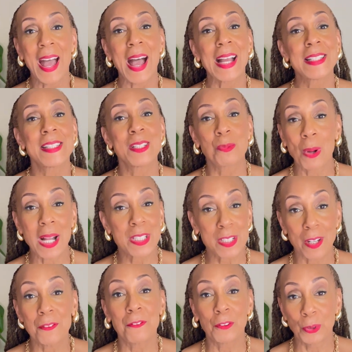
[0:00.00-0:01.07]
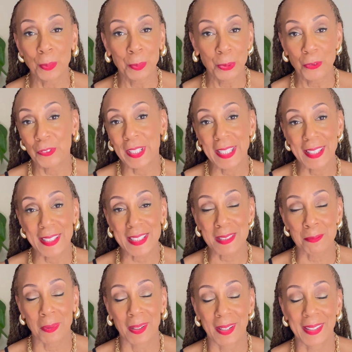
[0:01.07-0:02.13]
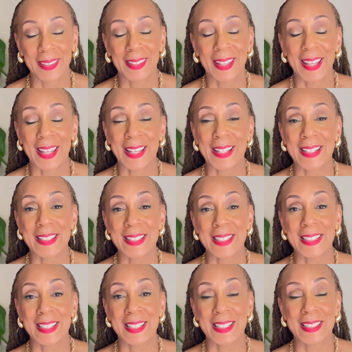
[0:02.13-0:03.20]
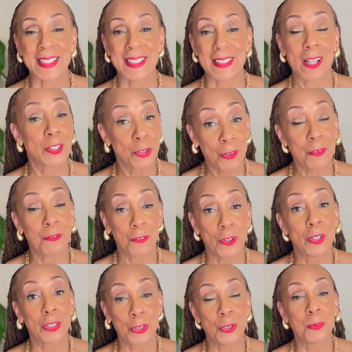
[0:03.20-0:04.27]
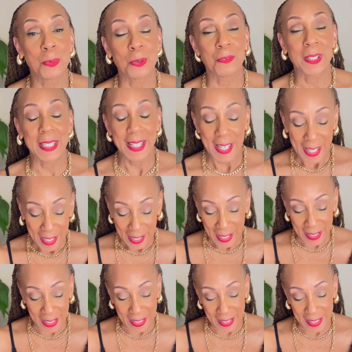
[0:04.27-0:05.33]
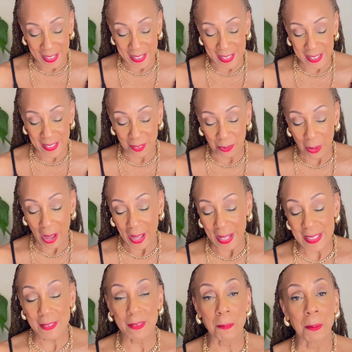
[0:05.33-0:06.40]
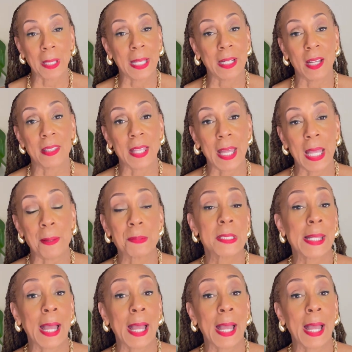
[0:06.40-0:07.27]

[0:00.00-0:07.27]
I did watch a full movie this month, and it is a full new movie, and it is The Rise of the Planet of the Apes.